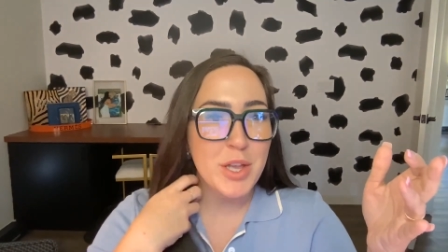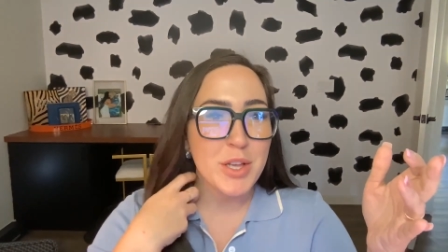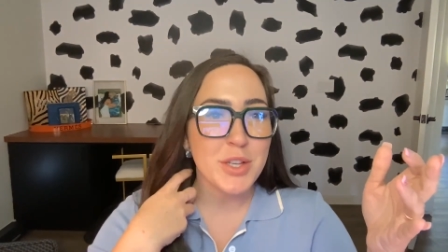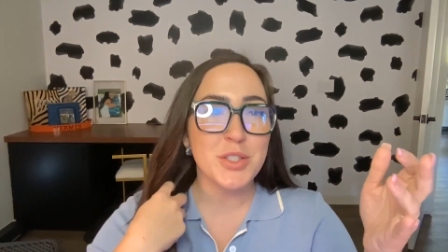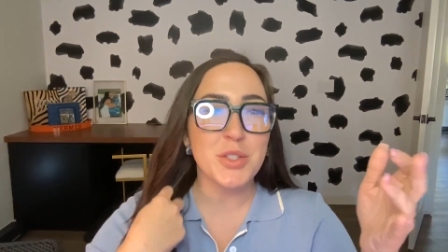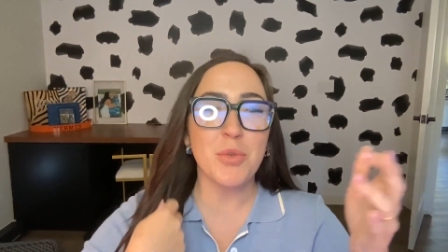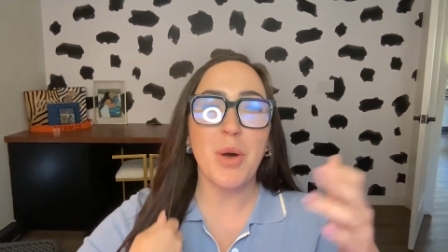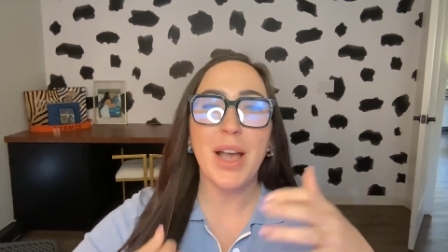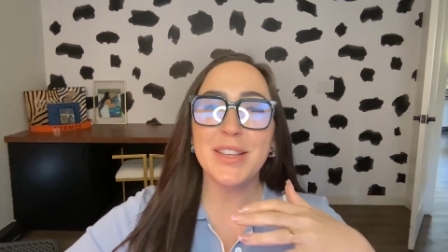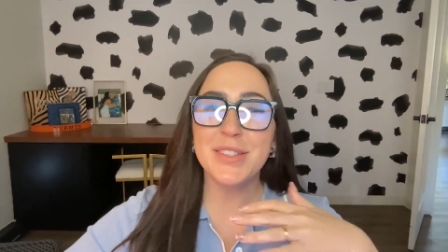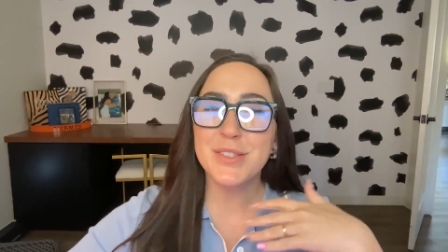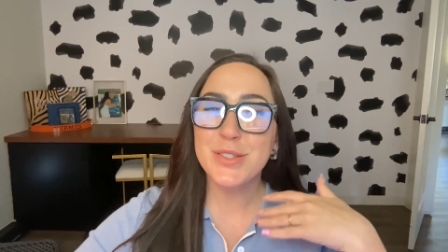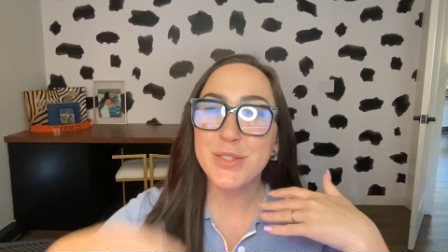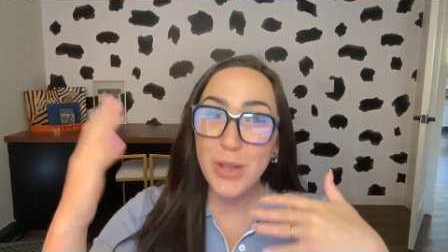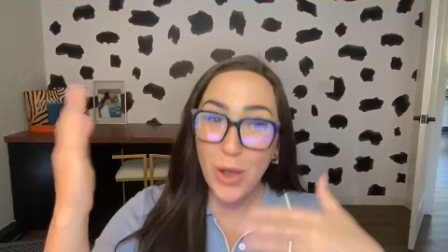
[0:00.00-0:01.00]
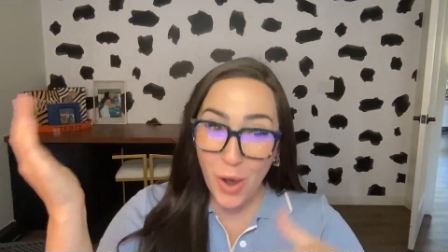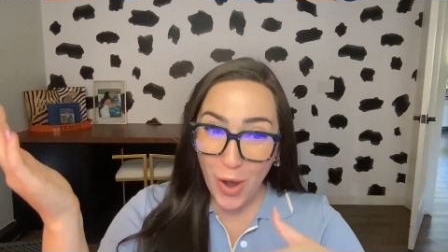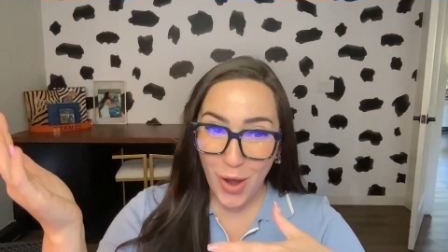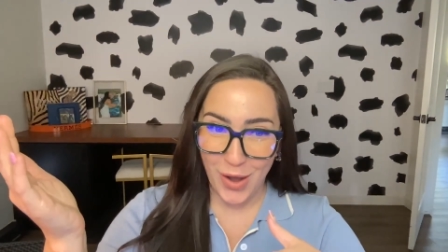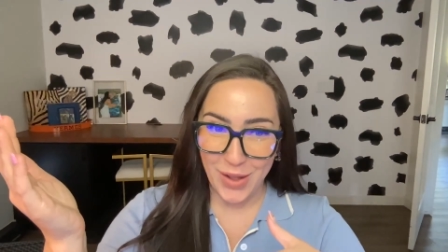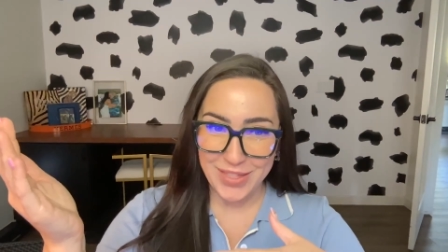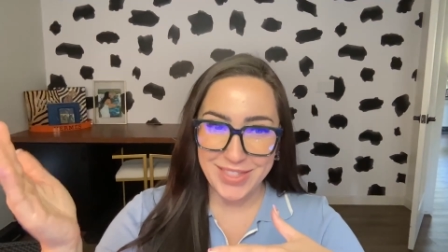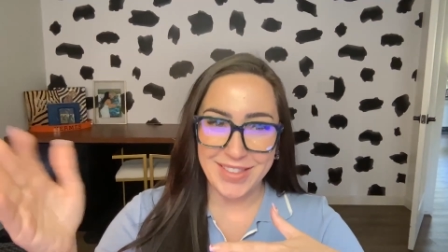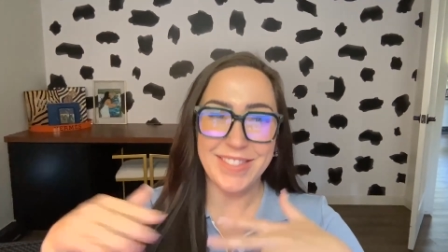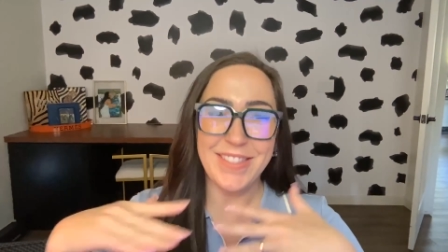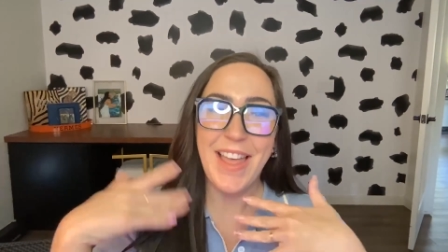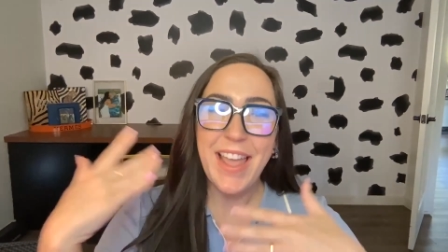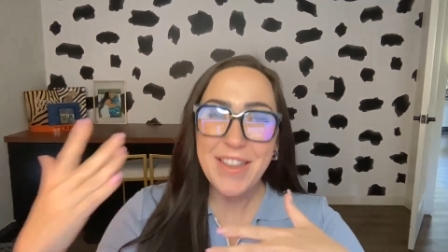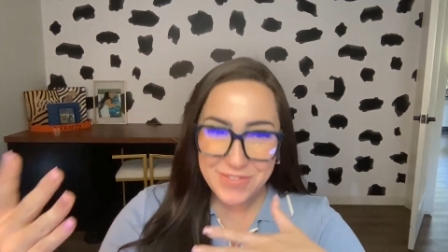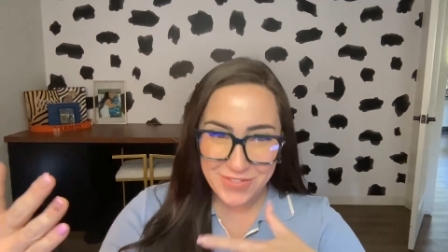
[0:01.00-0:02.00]
So I saw the
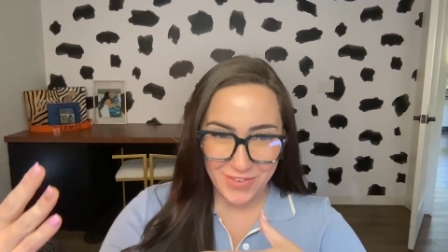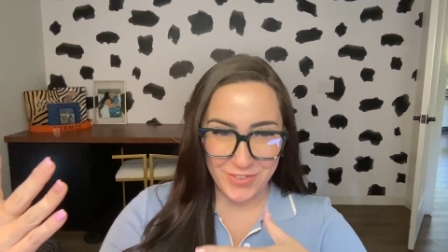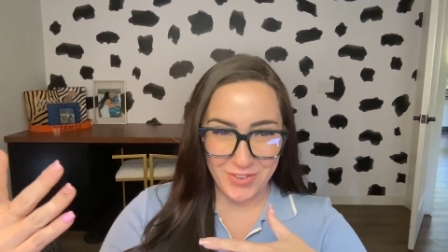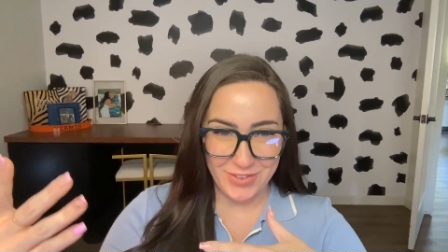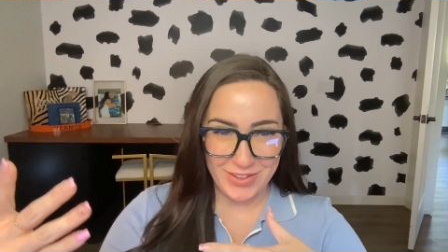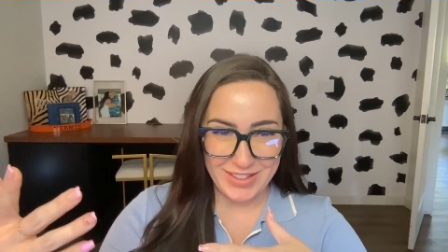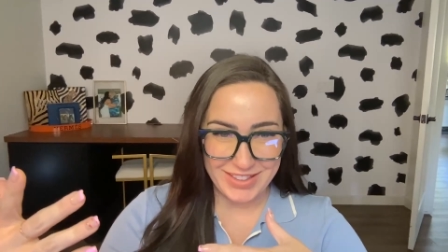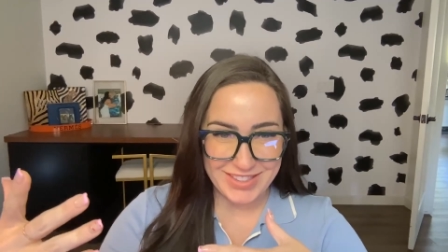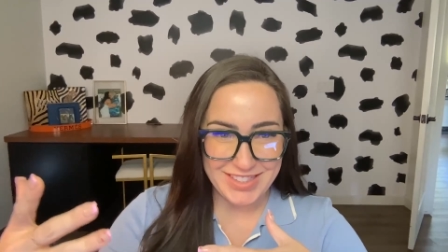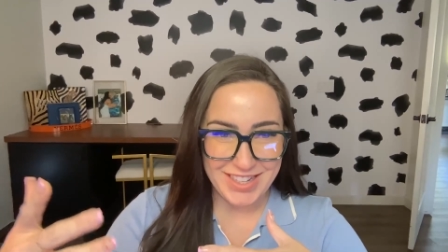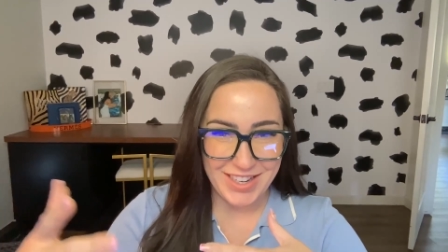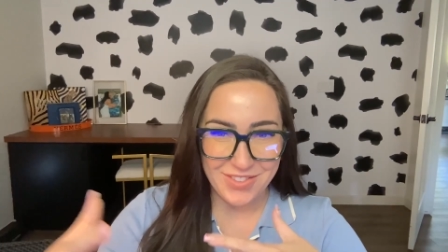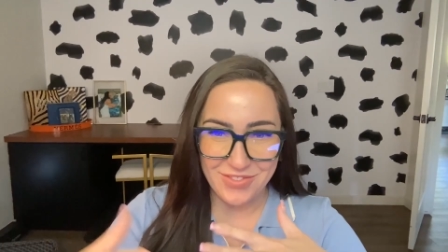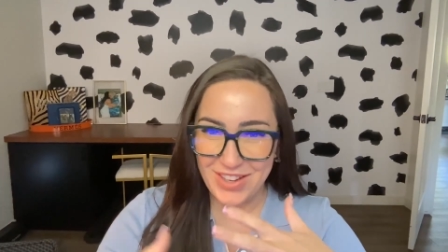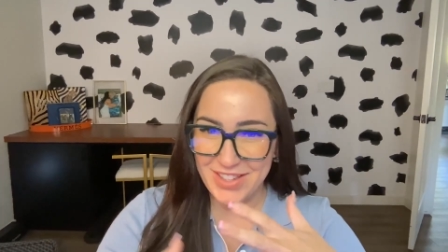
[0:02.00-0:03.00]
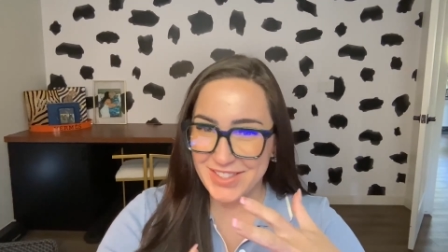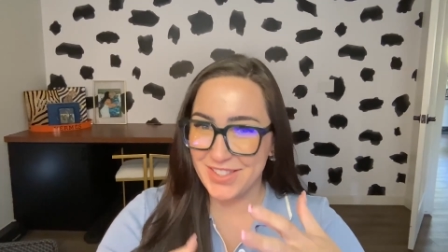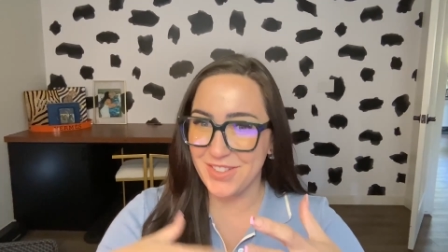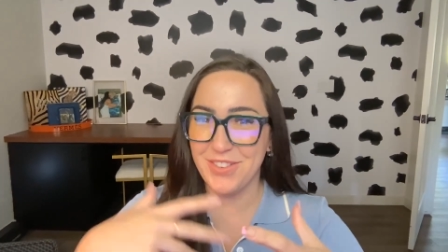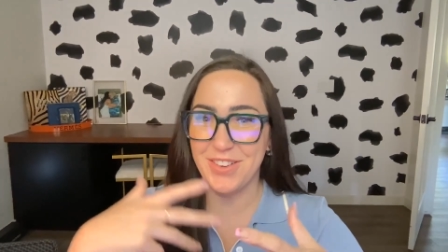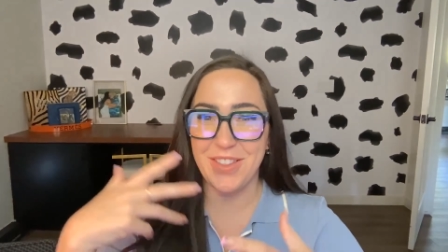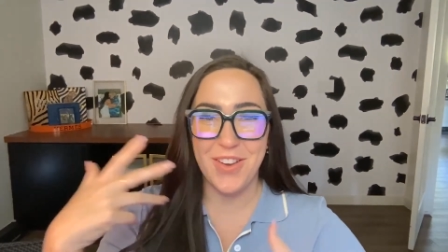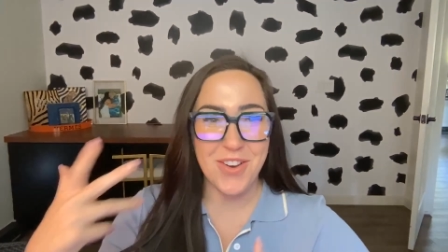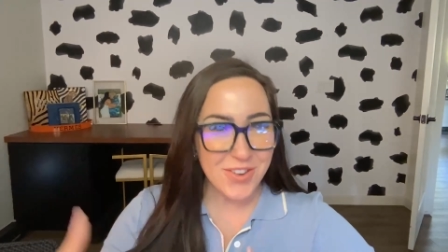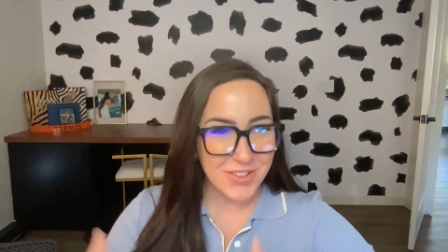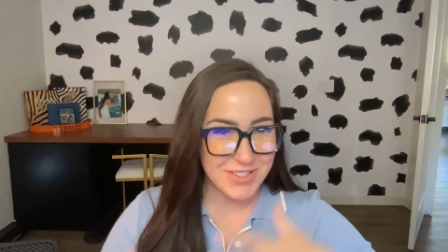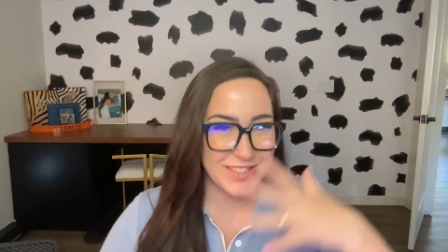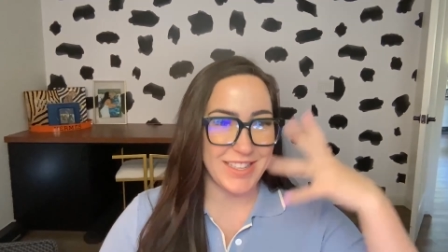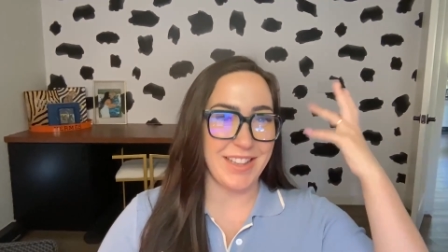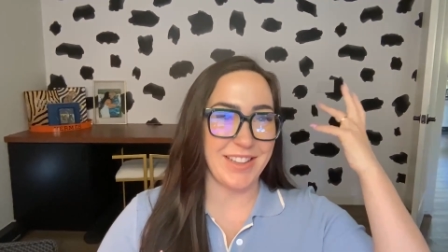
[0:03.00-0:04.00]
life of a real estate investor with
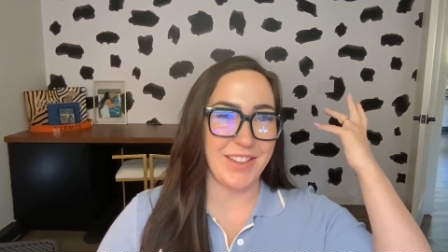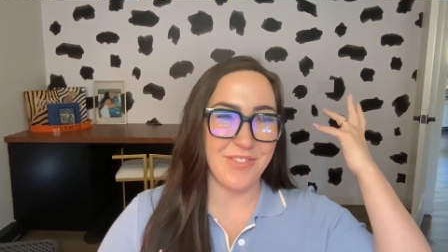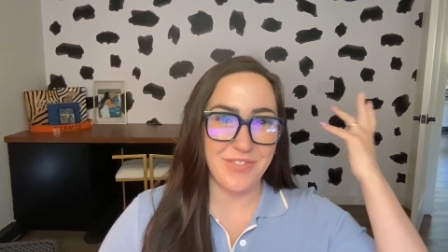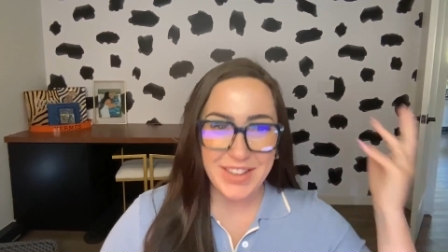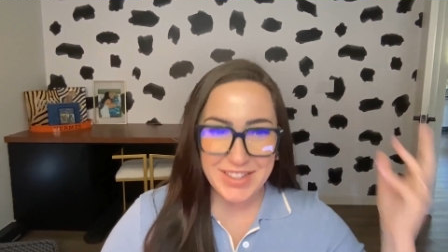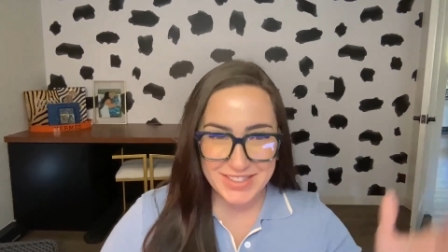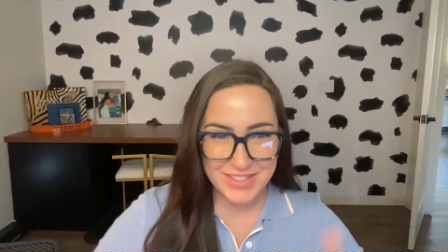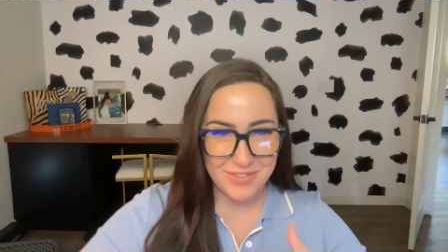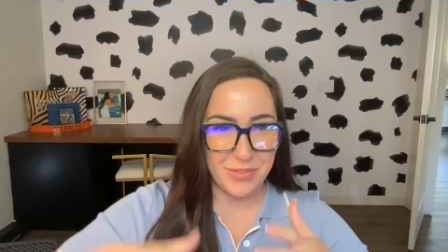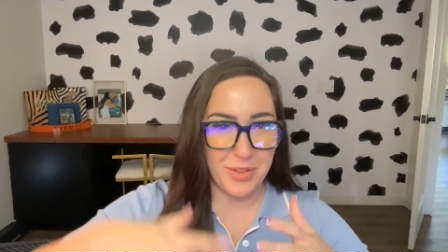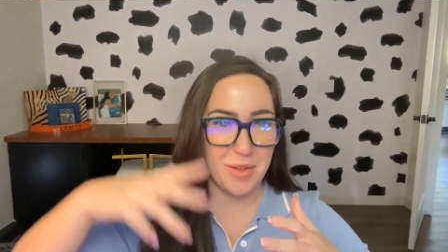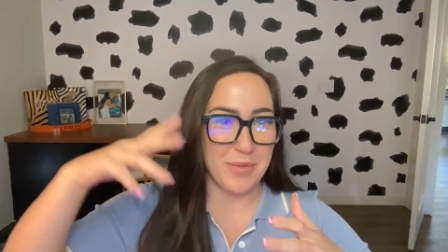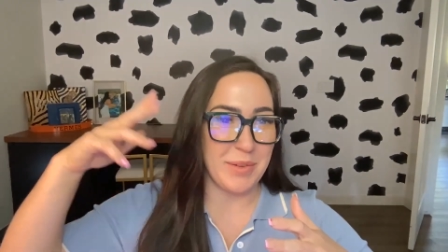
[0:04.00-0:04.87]
wholesale and fix and flip